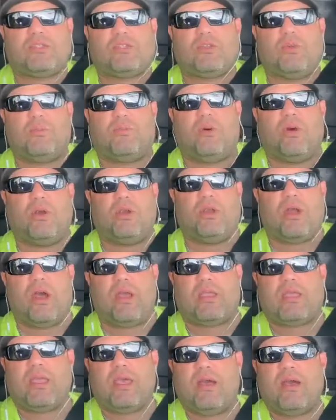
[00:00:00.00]
It's your boy
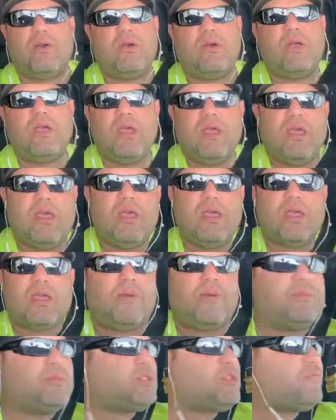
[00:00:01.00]
Darkell
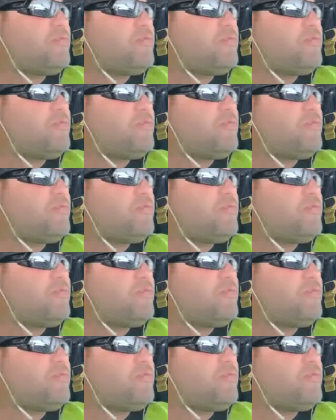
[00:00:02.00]
coming to you